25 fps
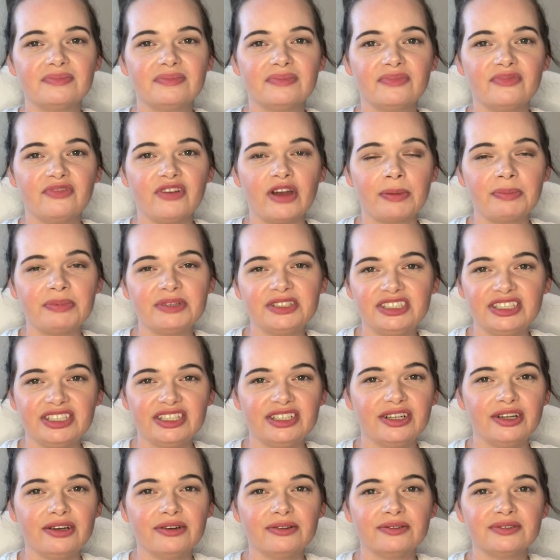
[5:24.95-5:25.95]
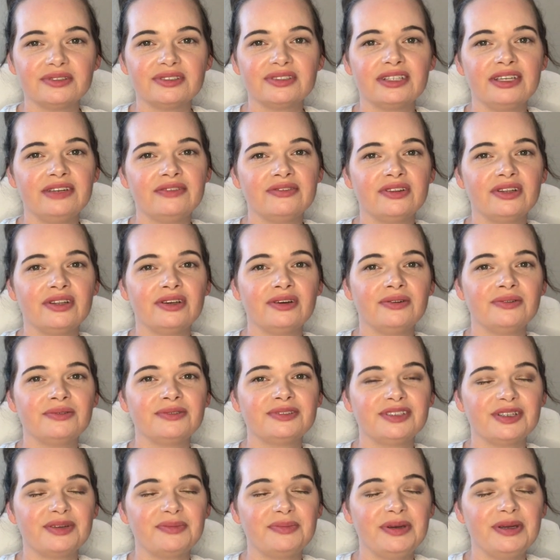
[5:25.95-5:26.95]
Frappuccinos, even though
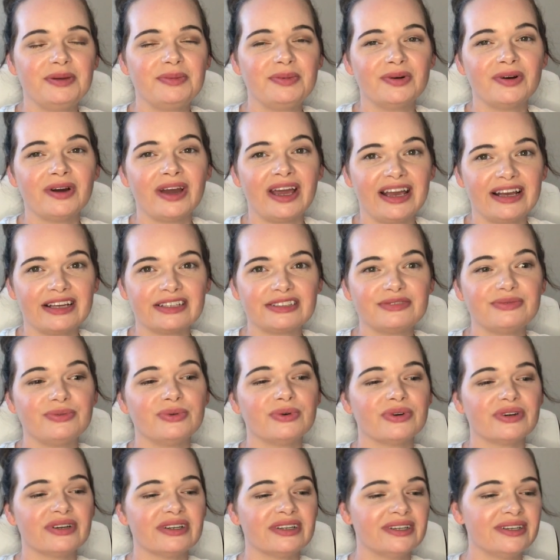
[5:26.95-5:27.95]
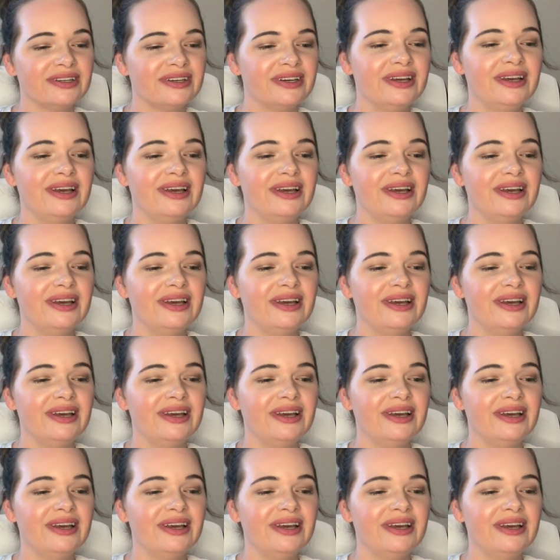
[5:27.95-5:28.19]
some people ask for it.